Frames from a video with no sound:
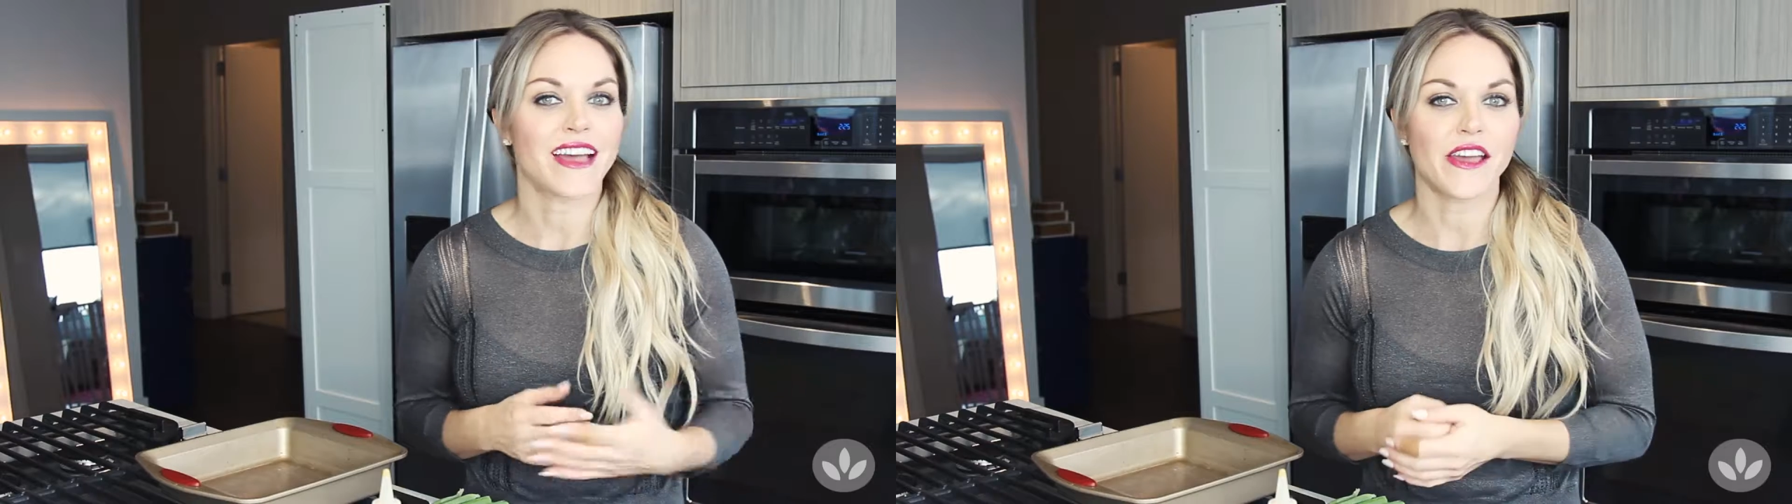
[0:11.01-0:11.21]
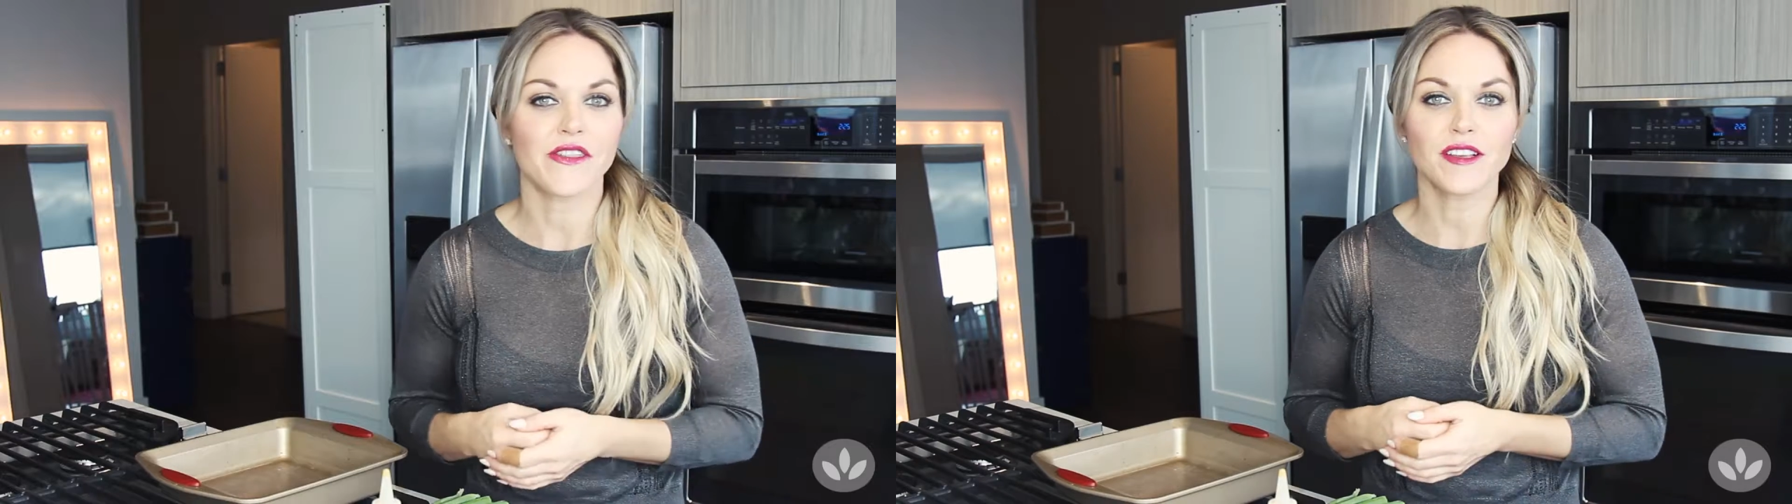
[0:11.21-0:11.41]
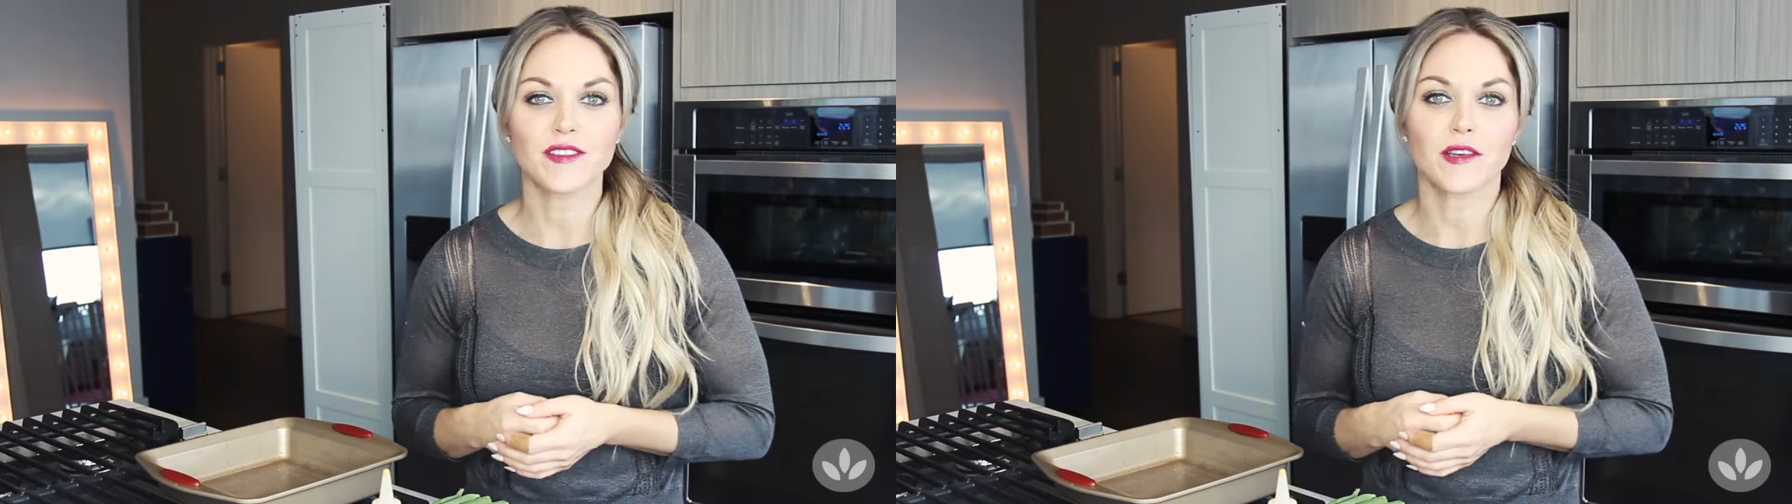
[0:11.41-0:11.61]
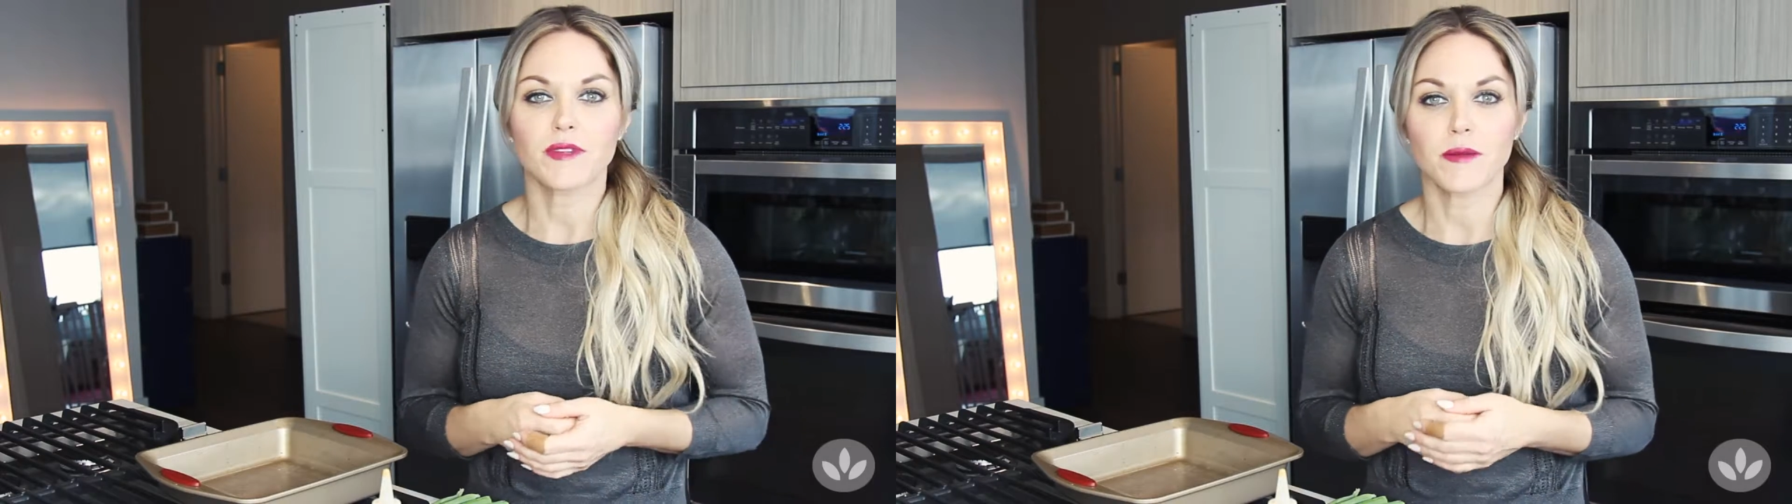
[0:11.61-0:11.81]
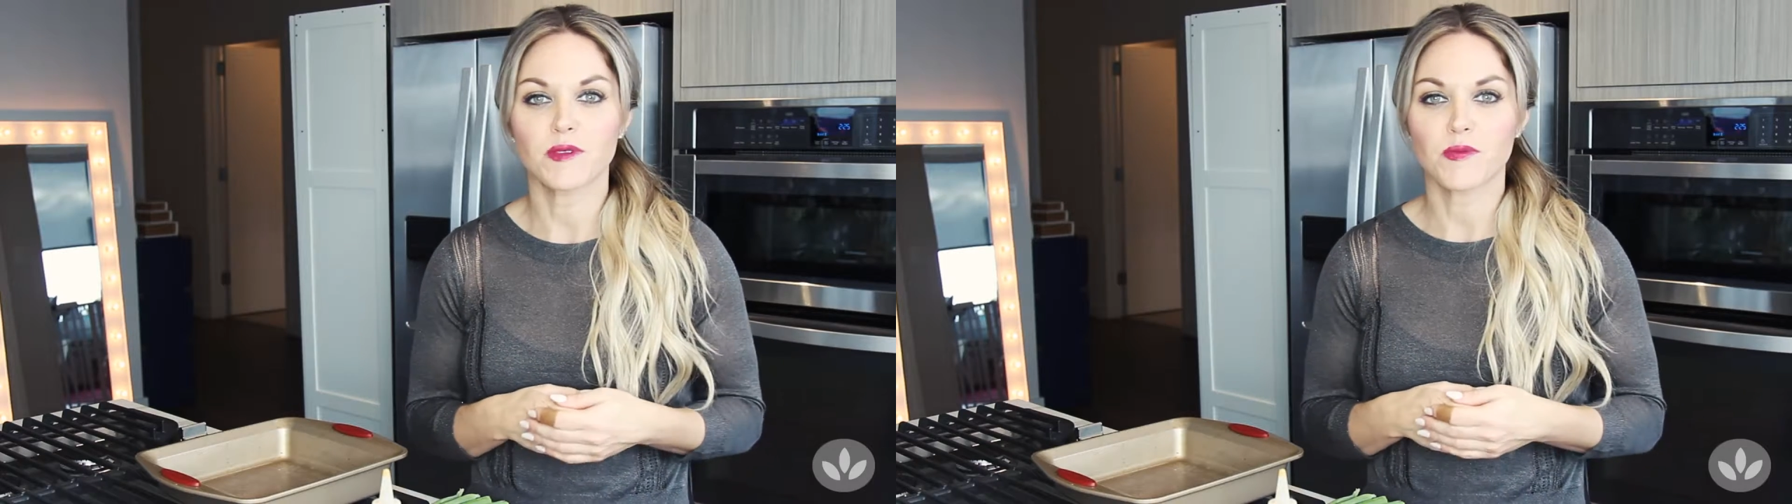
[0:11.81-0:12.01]
I think
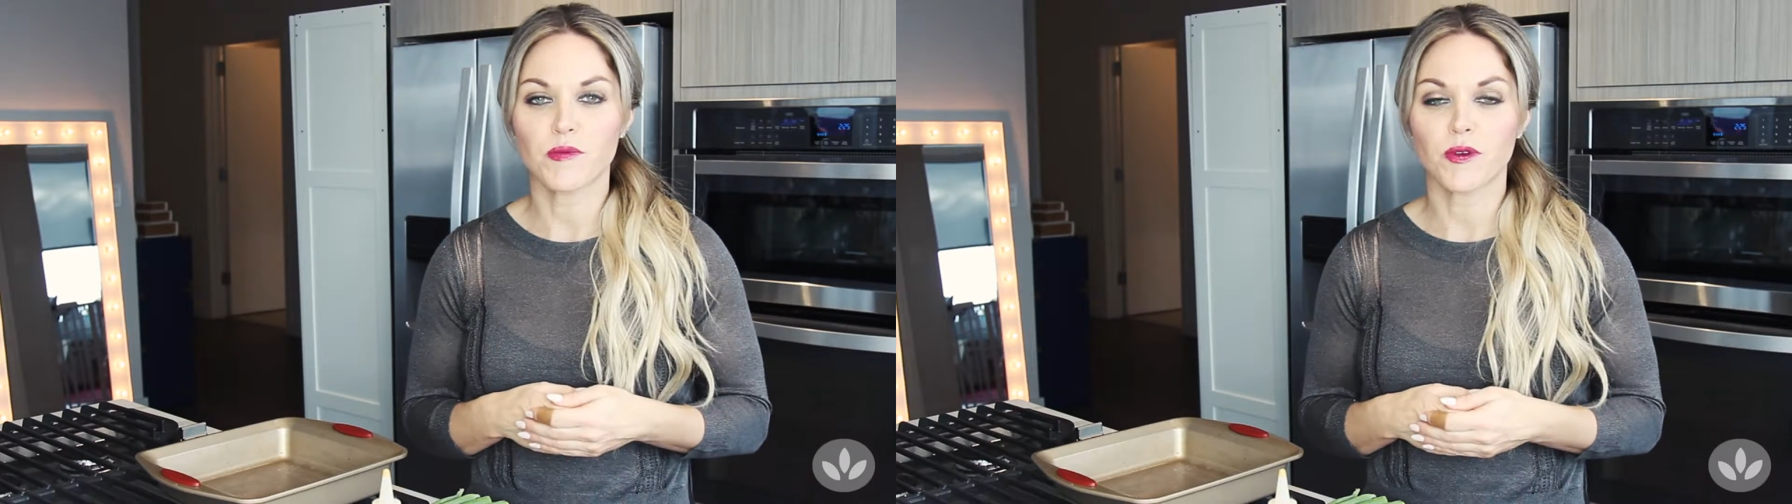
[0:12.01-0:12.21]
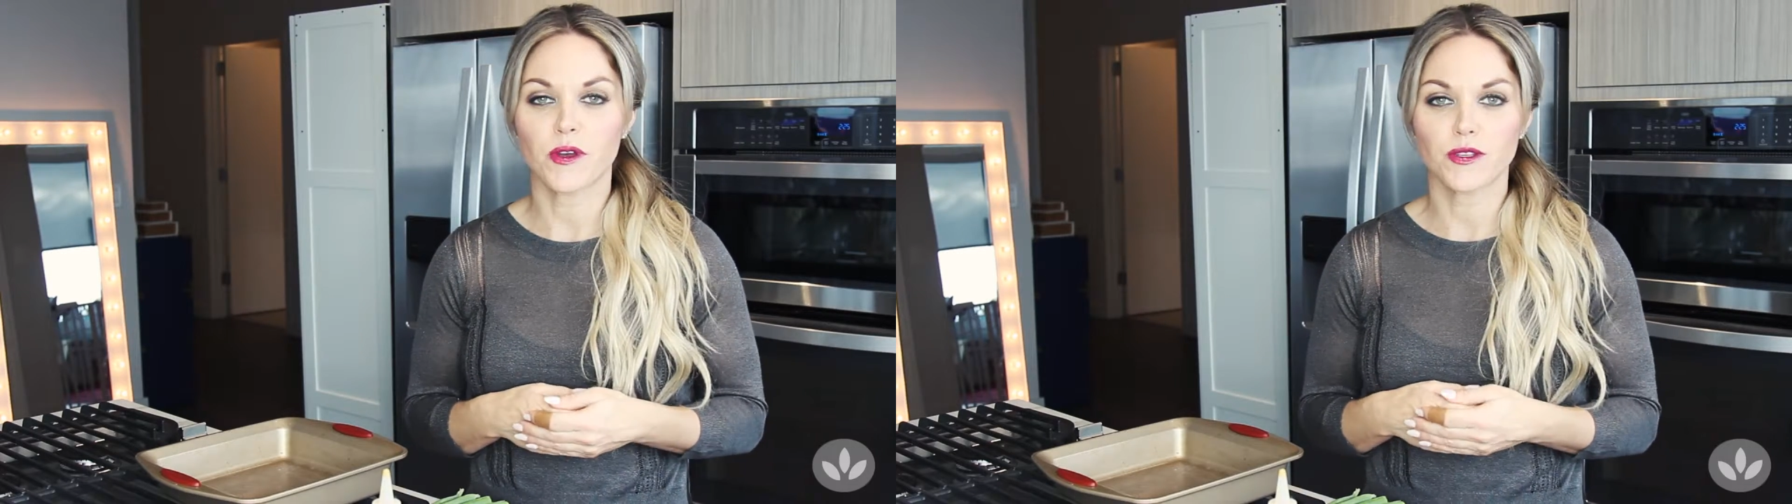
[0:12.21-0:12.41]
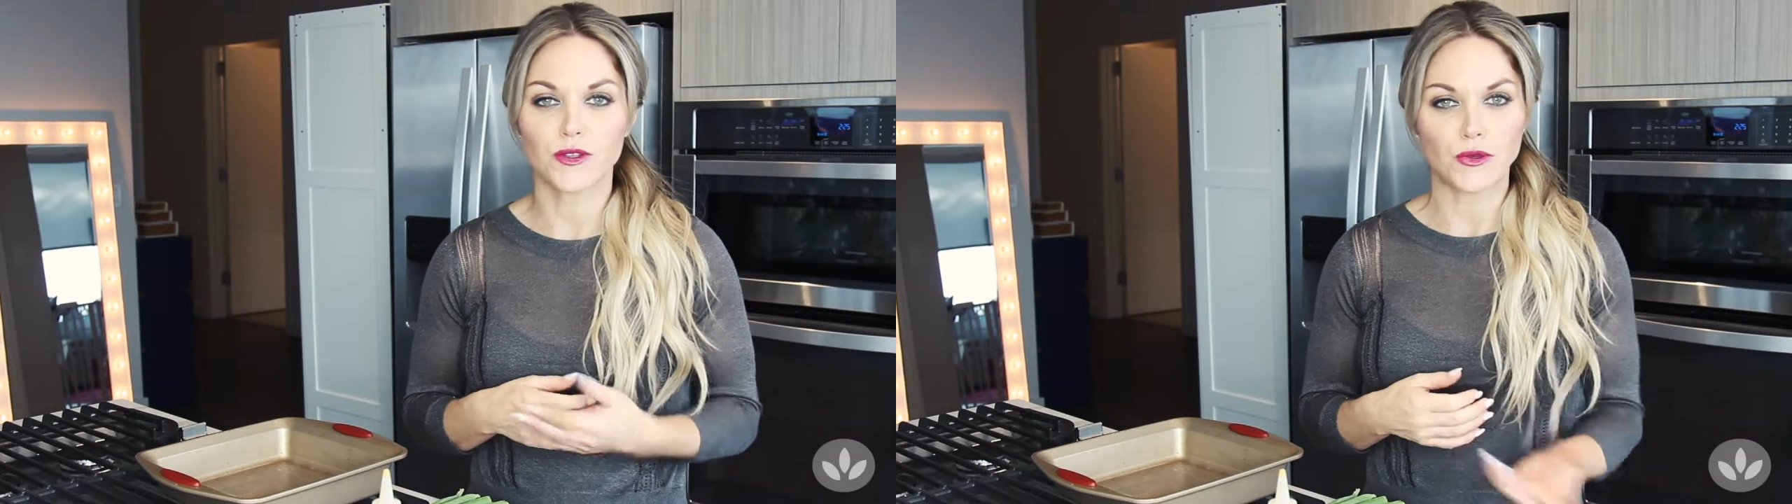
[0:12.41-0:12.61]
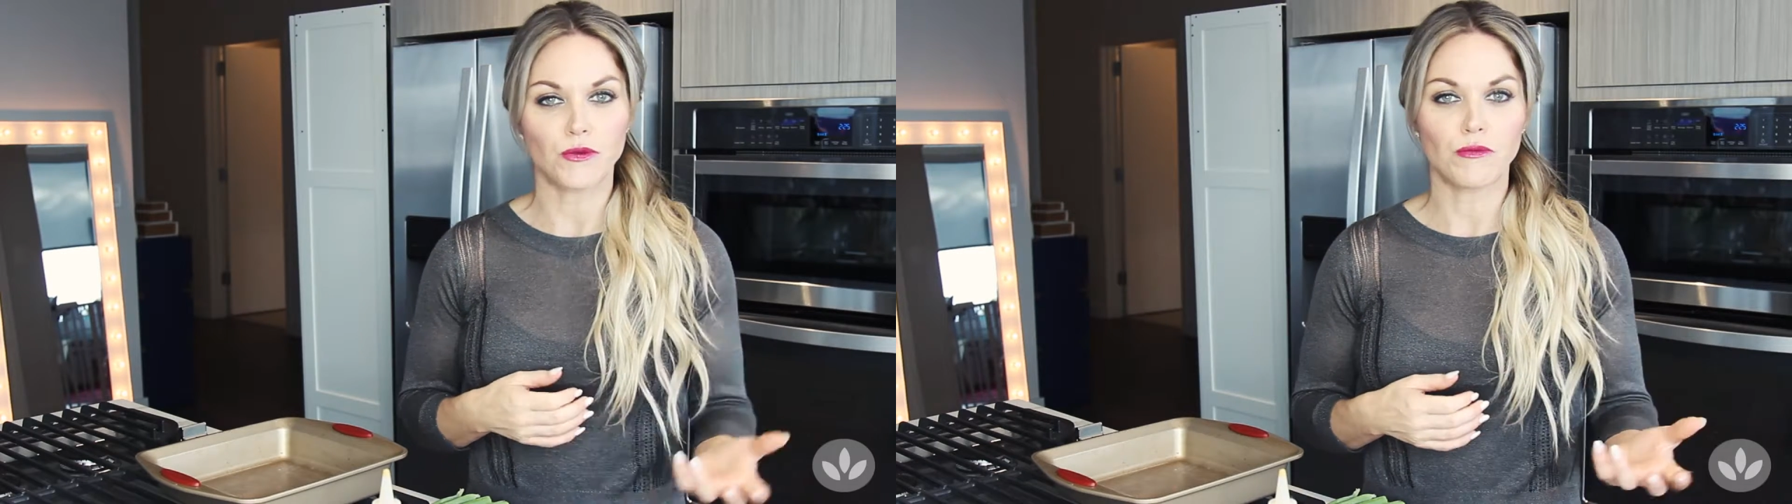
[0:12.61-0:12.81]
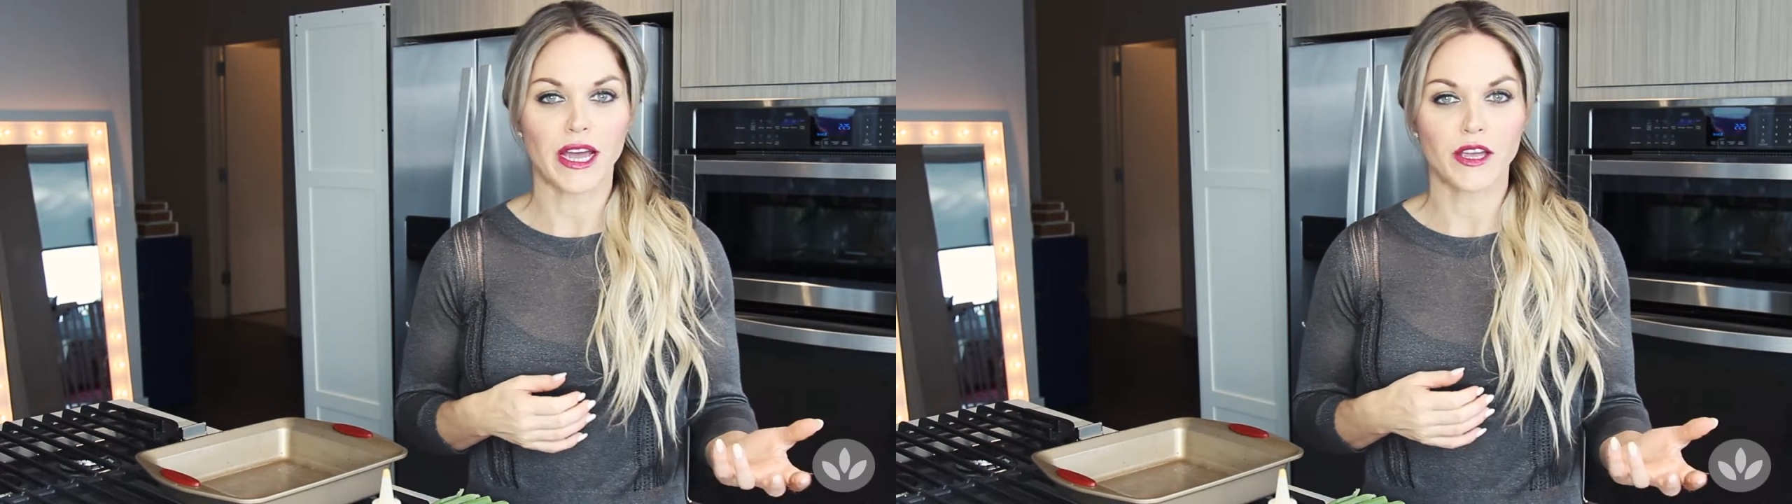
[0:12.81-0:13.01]
sometimes people
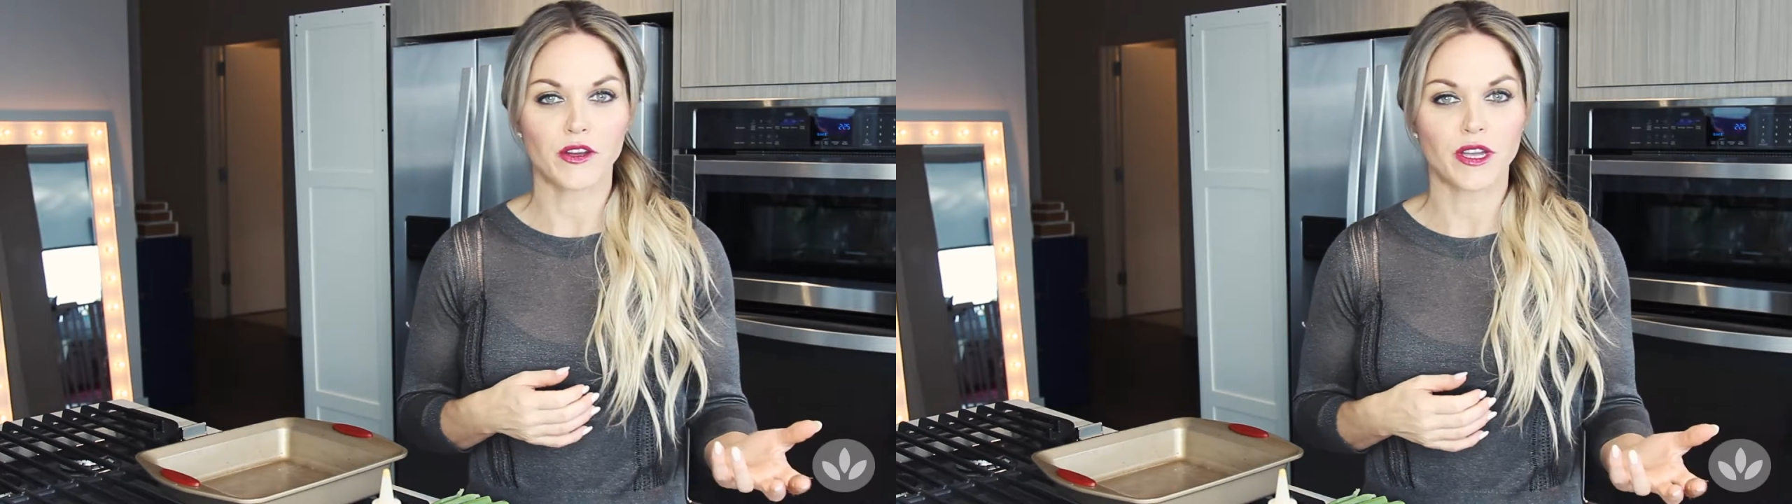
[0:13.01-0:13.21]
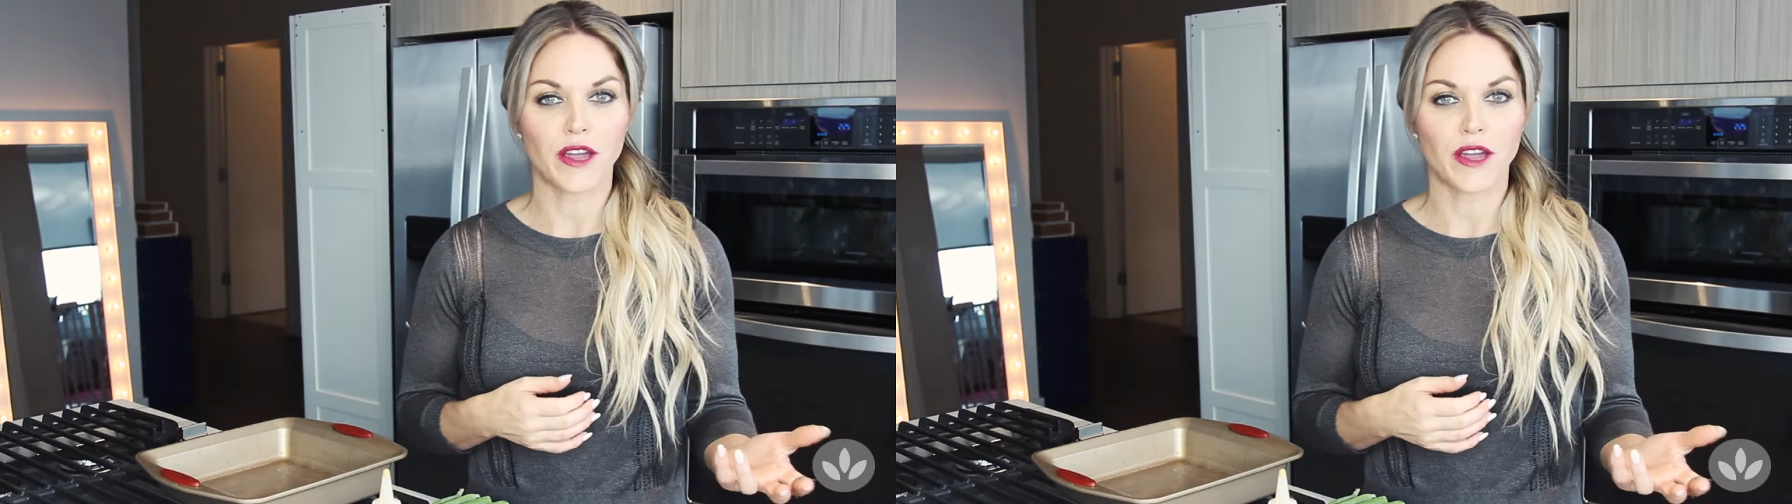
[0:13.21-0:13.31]
assume I cook